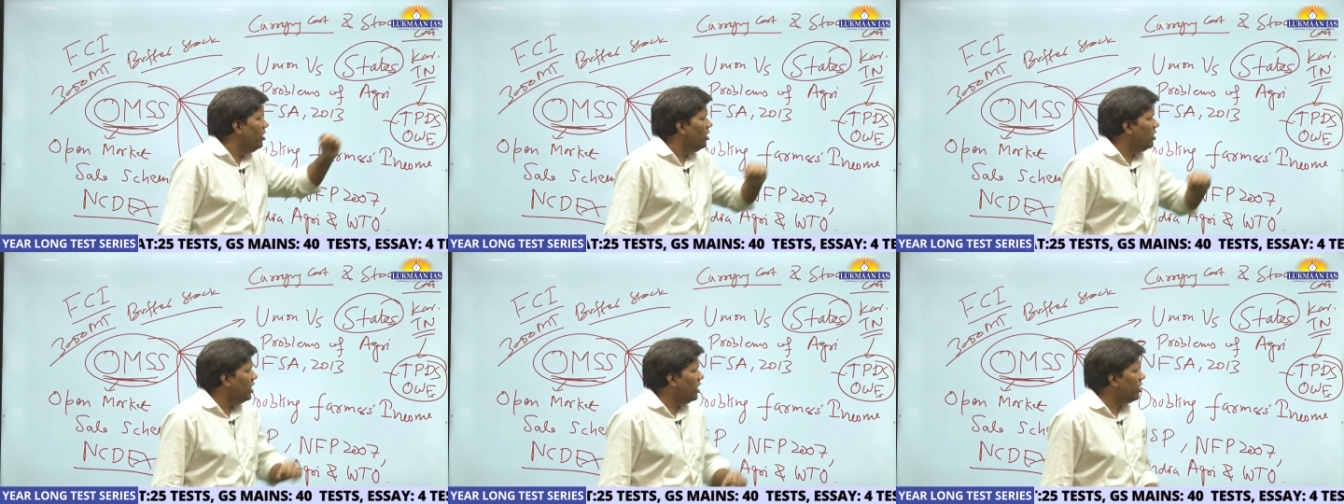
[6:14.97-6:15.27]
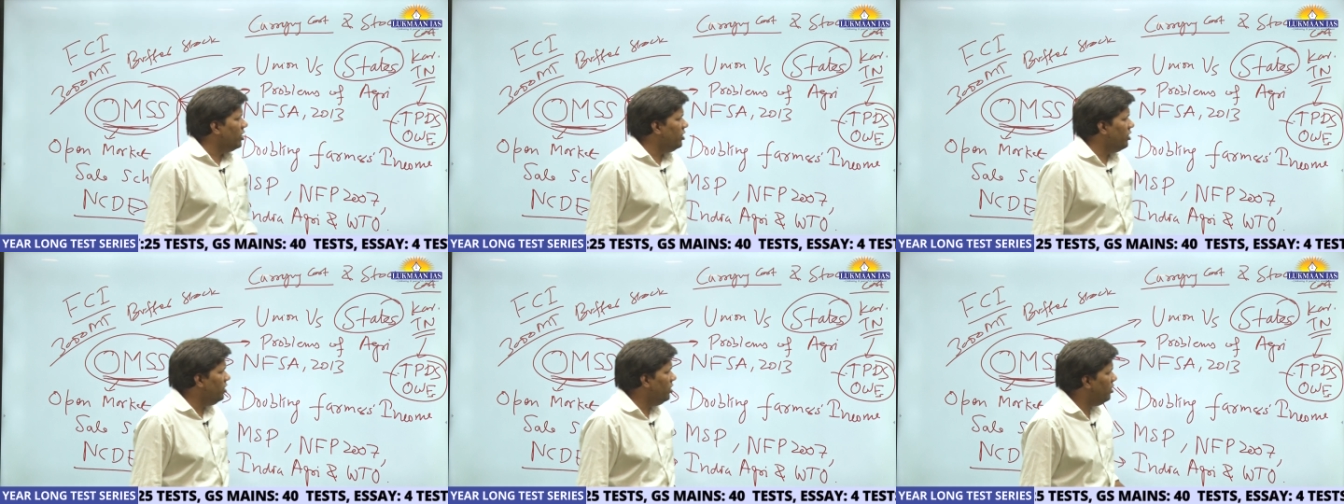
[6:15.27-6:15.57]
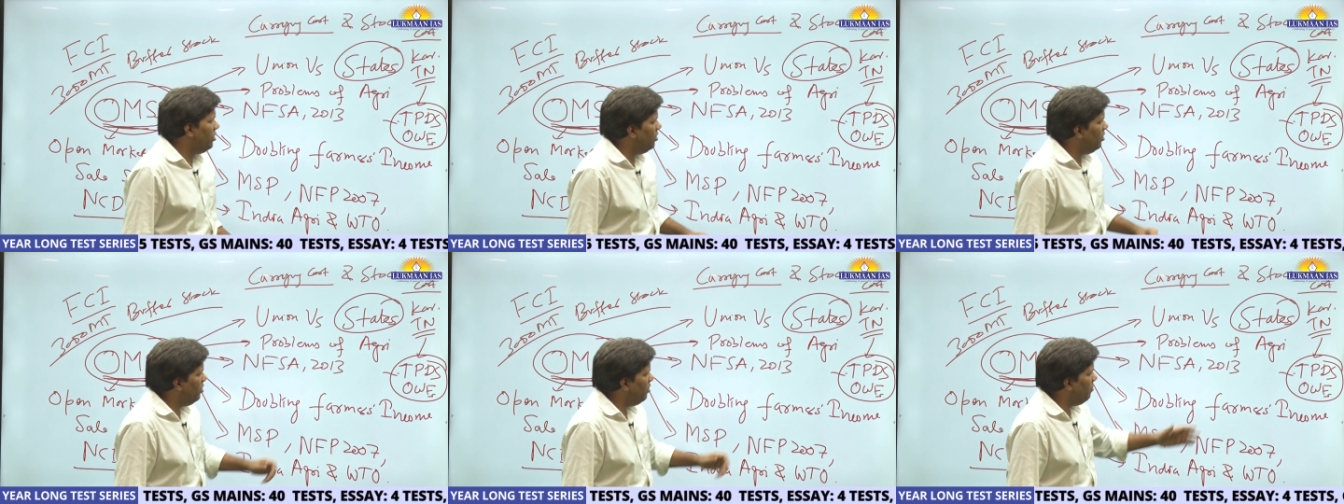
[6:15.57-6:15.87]

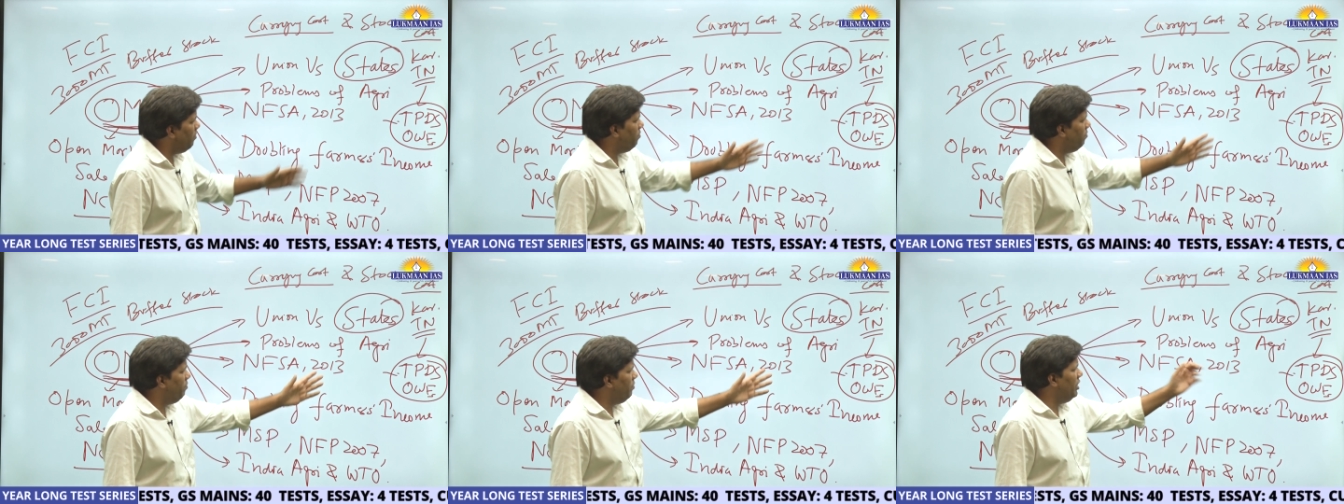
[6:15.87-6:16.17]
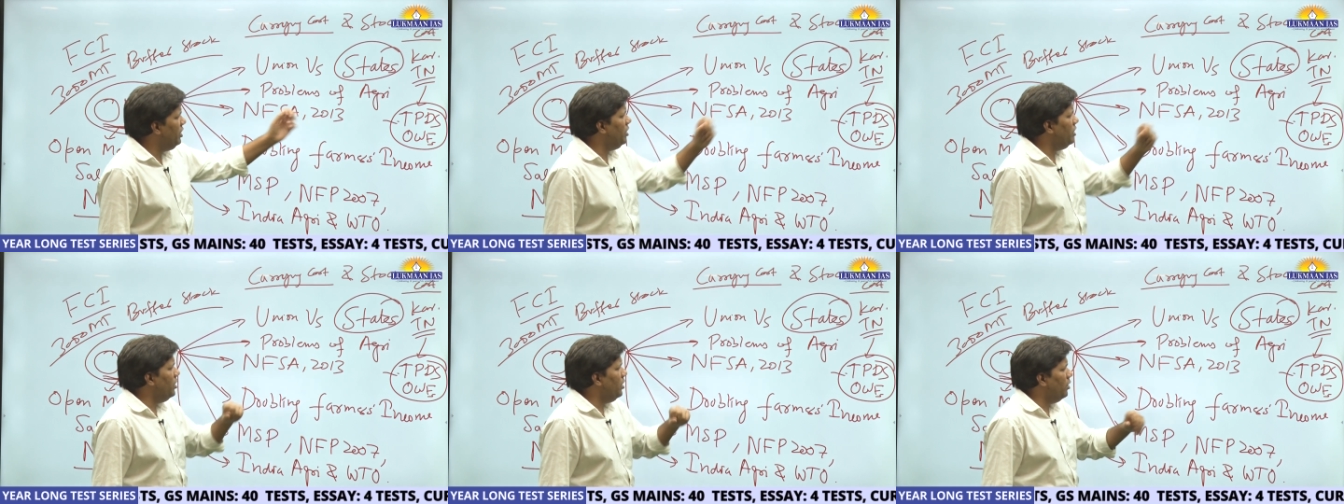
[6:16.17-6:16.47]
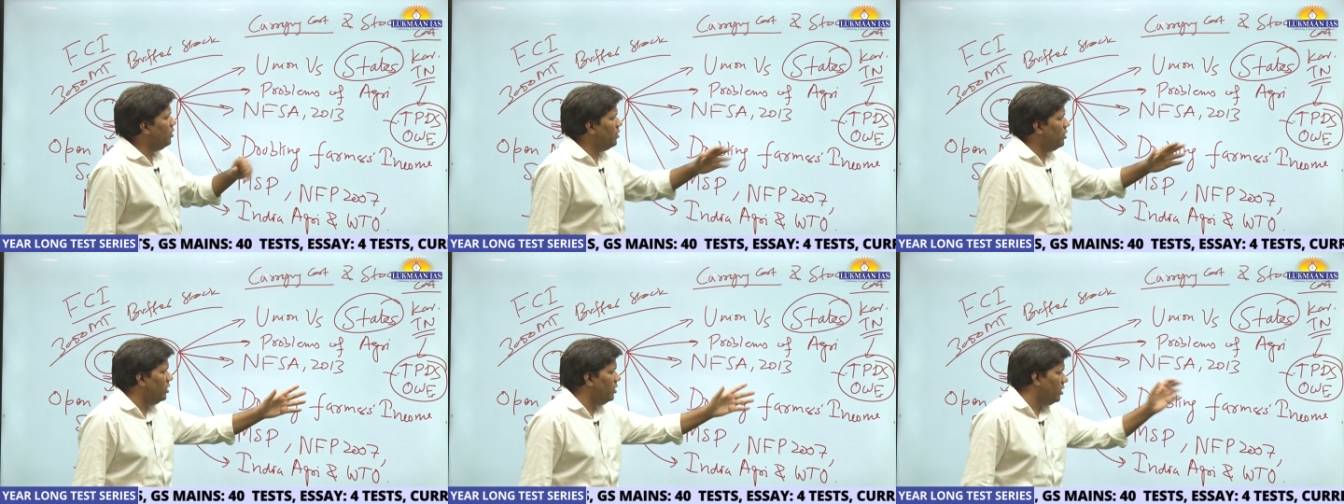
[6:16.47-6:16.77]
targeted uh,
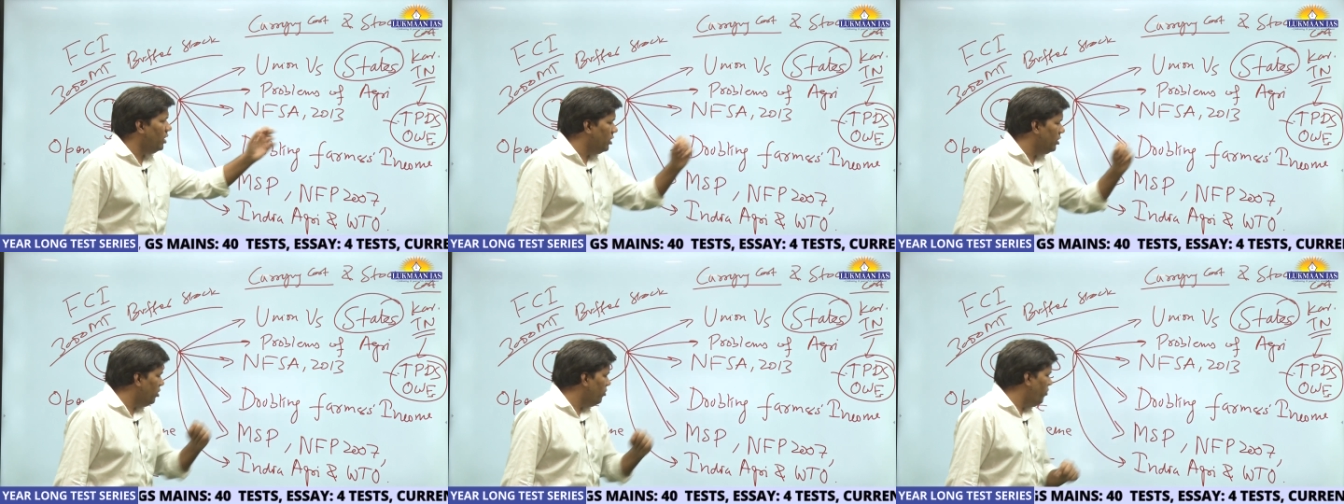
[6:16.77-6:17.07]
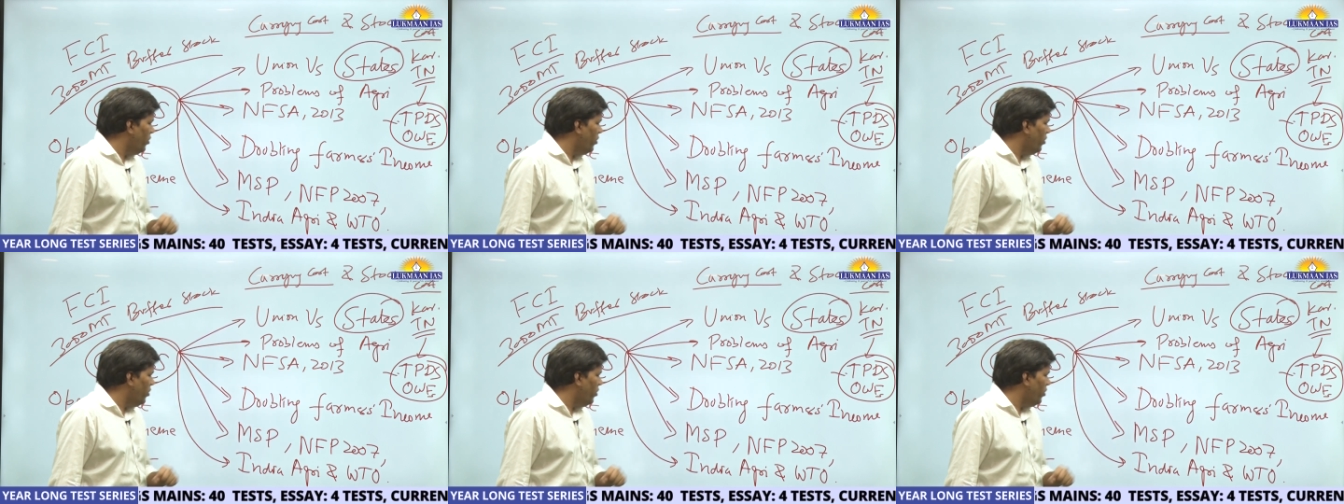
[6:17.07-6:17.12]
PDS and other